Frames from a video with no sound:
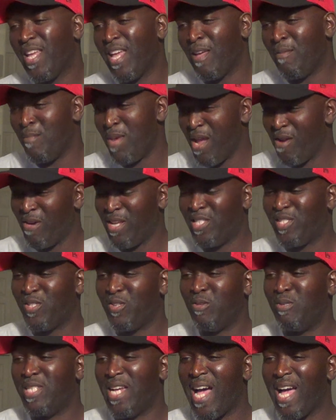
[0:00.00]
And
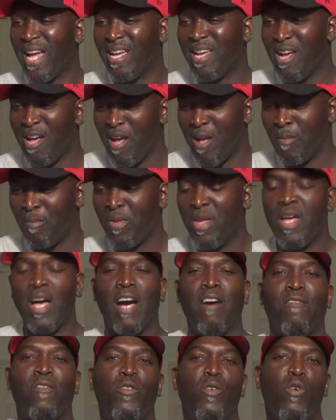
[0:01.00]
MarySue.com.
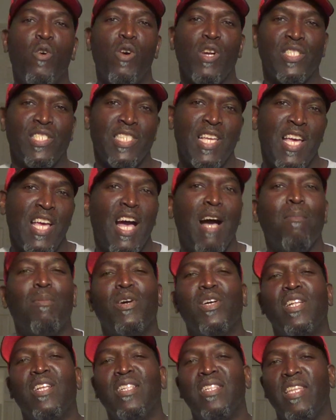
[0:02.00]
Of course, I'm
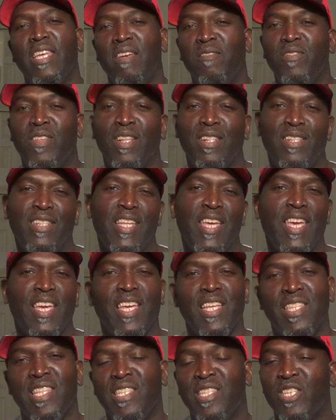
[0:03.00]
going to leave the
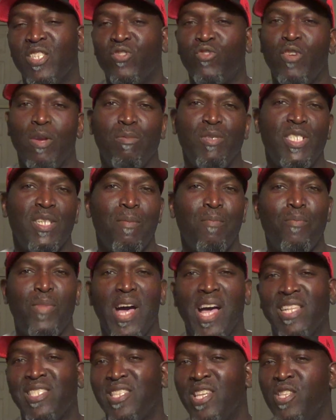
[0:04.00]
link in the description
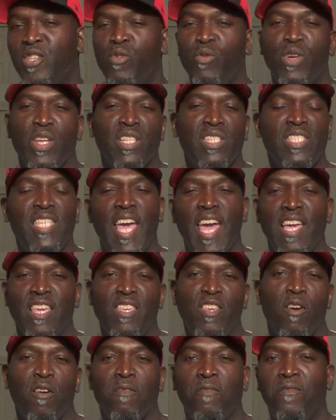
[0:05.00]
box so you can
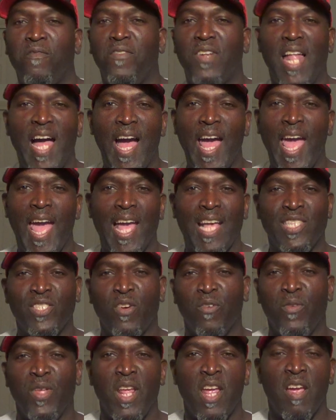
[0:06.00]
take your fly ass
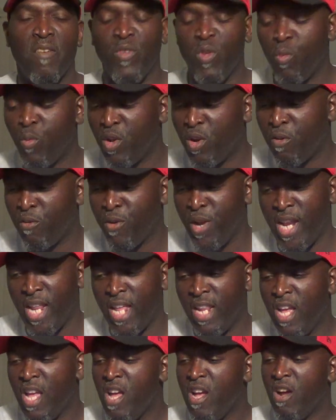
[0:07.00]
over there if you want to read
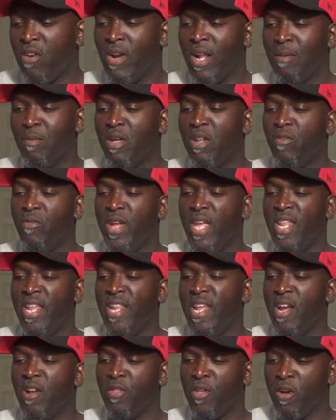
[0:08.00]
it. All right. I'm going to read
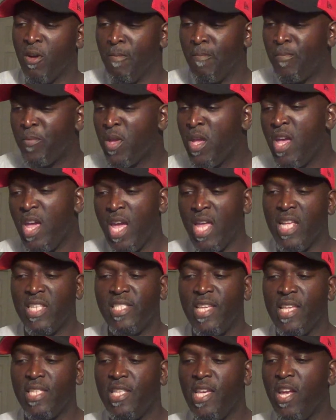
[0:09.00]
it here, though. And it
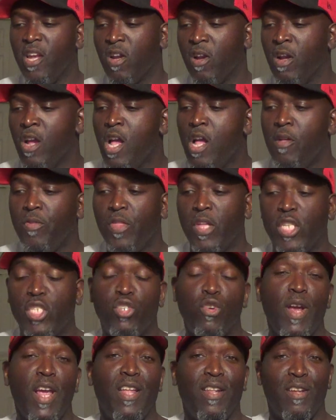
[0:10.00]
says here, the
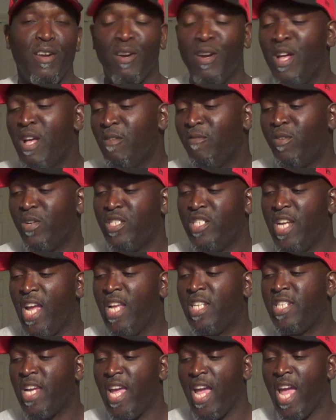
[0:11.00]
trailer for
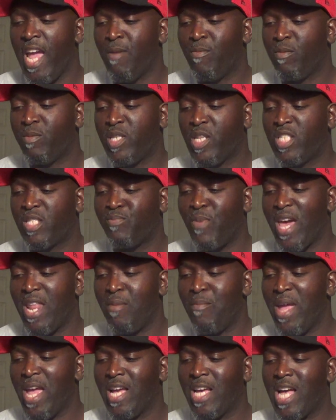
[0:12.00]
J.J. Abrams'
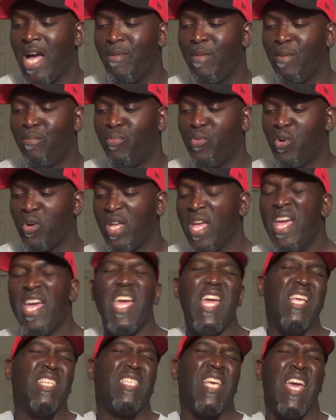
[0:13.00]
Spider-Man comic book
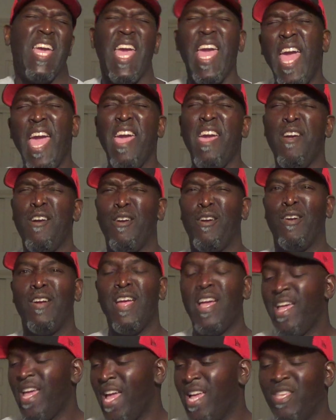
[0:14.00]
is here.
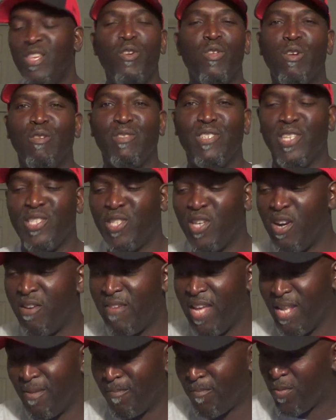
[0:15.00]
And you don't
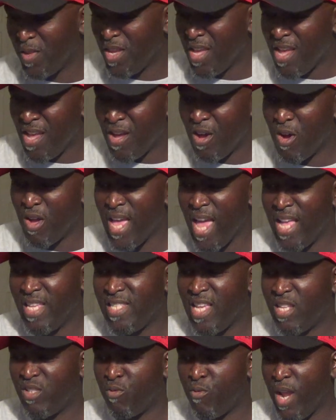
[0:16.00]
deserve it. Okay, it
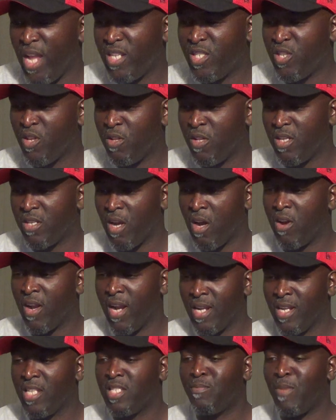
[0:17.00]
says Rachel,
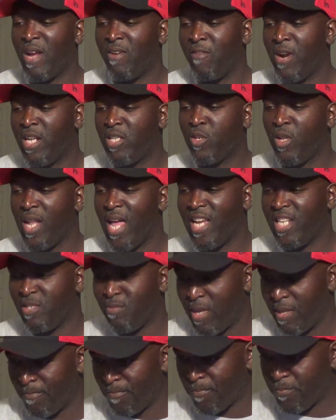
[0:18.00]
okay, this is by Rachel
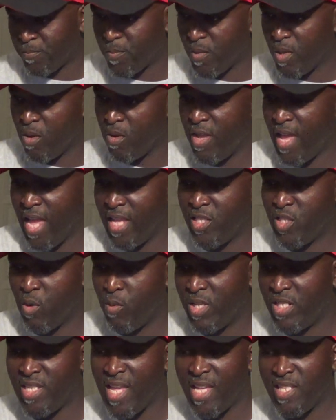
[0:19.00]
Leishman. Okay,
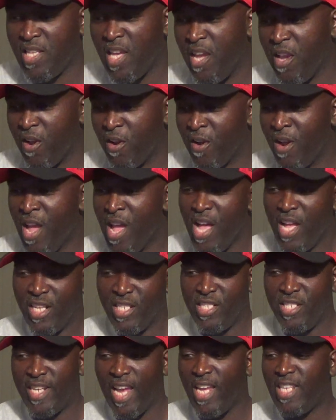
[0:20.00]
so it says here,
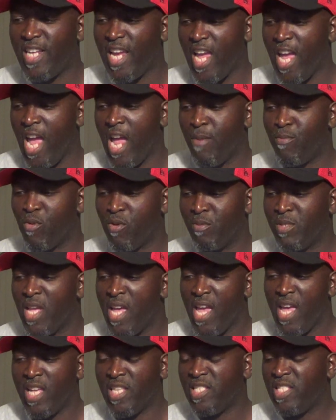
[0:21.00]
J.J. Abrams
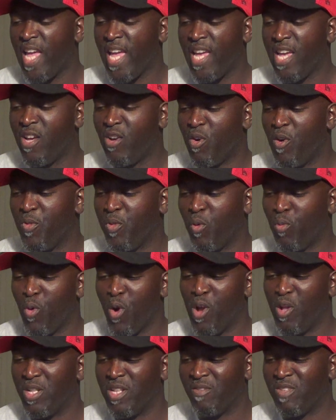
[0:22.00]
is taking on the
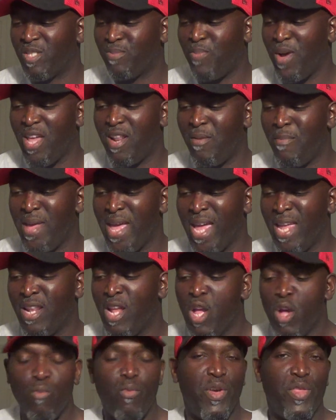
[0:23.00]
world of Spider-Man
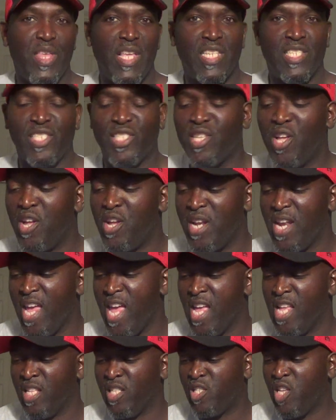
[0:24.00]
with his son
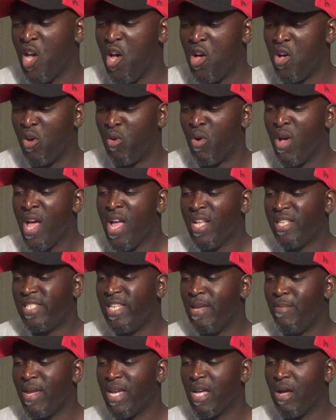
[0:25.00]
in tow,
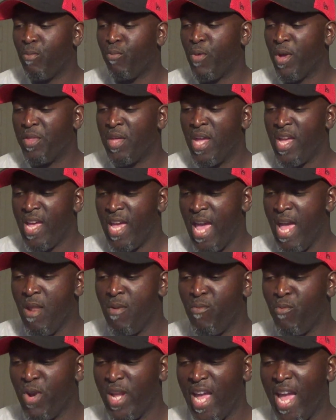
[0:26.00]
teaming up with
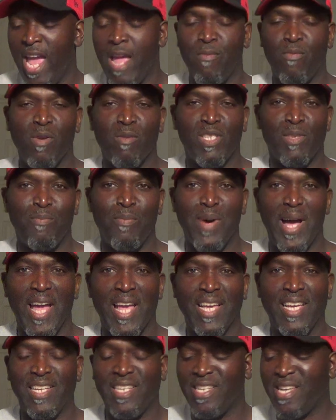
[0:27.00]
Henry Abrams,
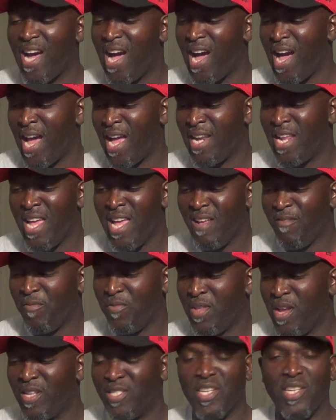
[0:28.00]
my God,
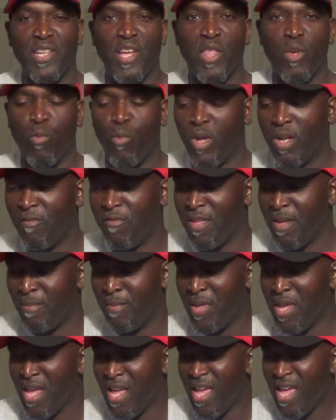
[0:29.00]
there's another one of
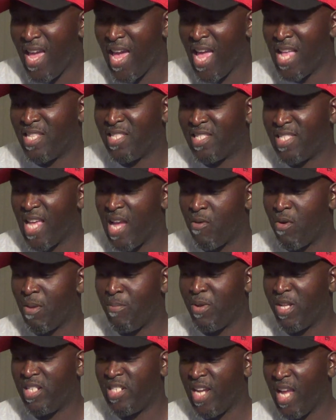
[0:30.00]
them, and
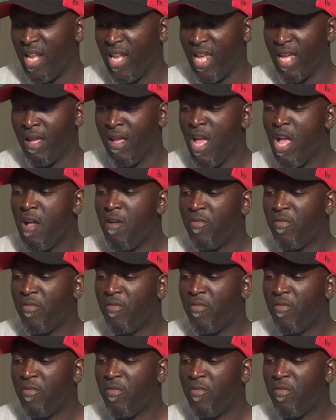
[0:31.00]
Sarah Pacelli.